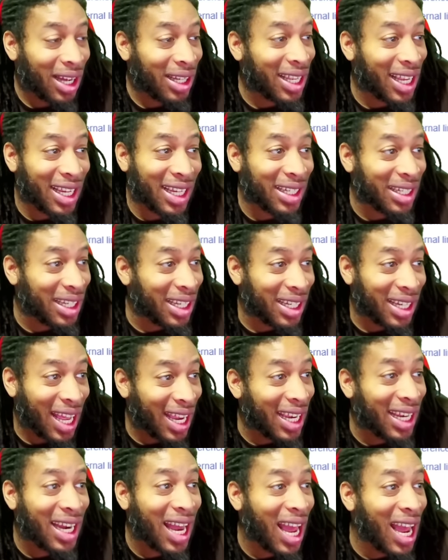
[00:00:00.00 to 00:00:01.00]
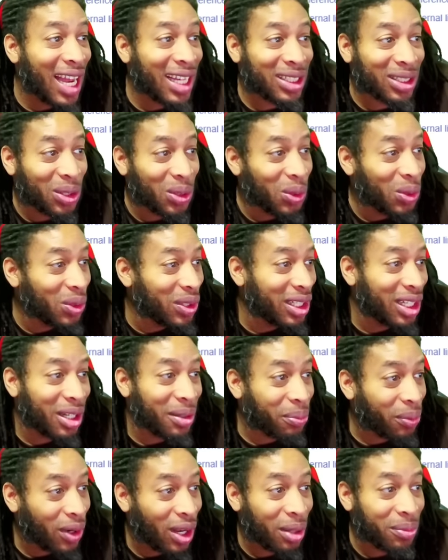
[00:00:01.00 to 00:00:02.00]
in high school, then
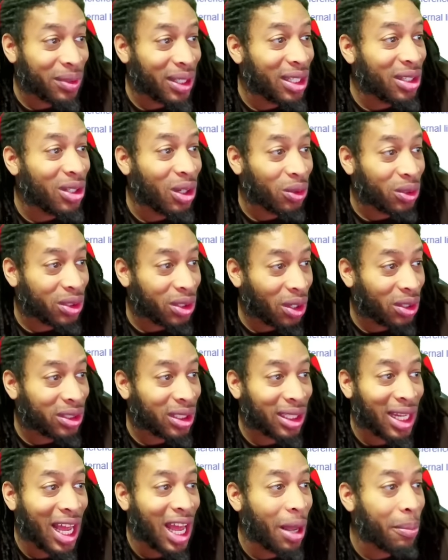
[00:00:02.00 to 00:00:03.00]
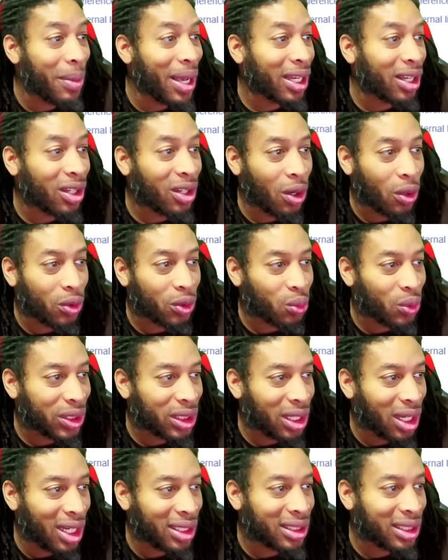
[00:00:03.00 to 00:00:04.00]
prep, then, you know, Tulsa linebacker coach,
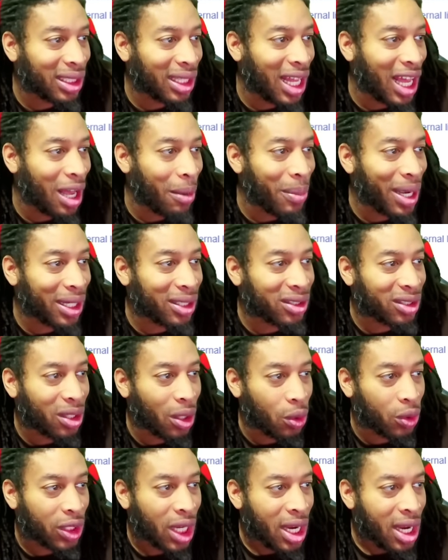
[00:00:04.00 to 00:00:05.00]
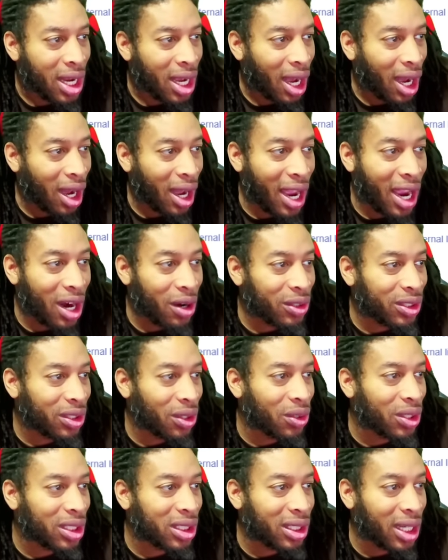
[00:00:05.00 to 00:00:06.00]
Wisconsin linebackers coach,
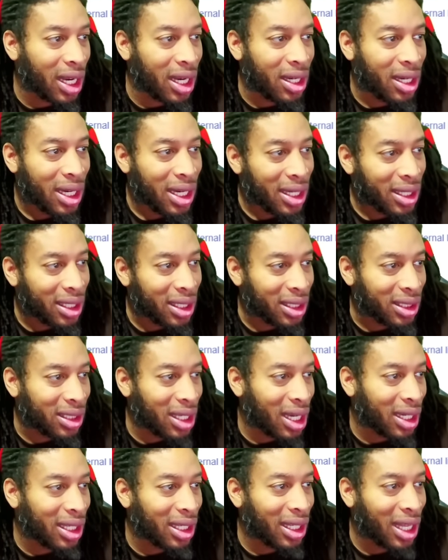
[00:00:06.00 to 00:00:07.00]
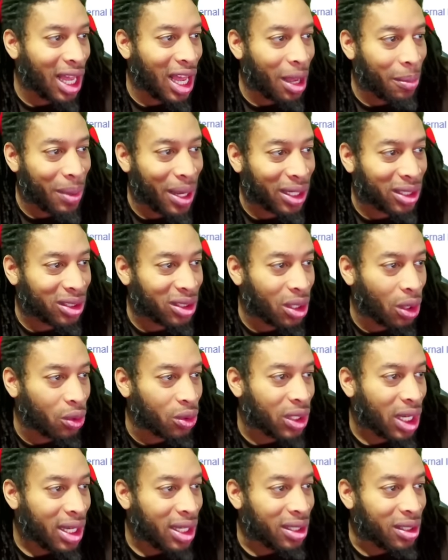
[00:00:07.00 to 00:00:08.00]
Arizona State, Kentucky linebackers coach,
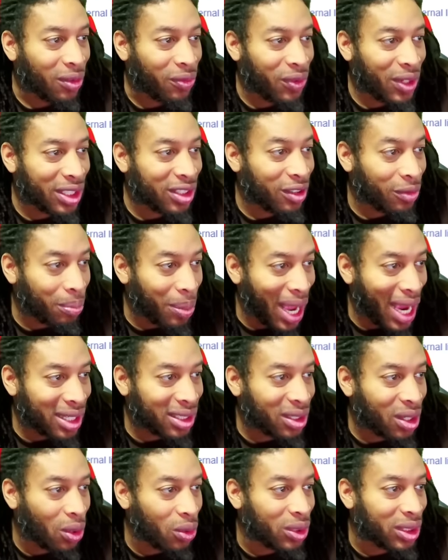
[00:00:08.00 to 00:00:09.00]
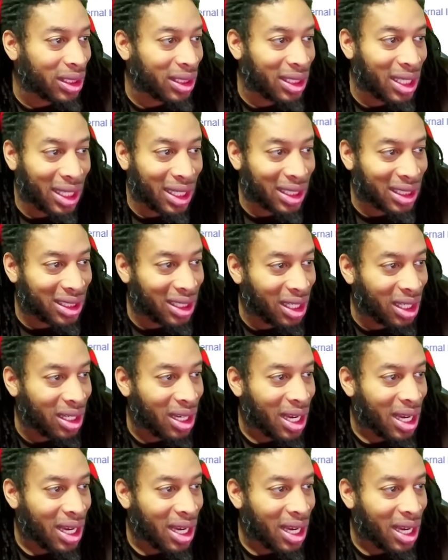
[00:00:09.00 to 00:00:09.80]
defensive backs coach in Tennessee,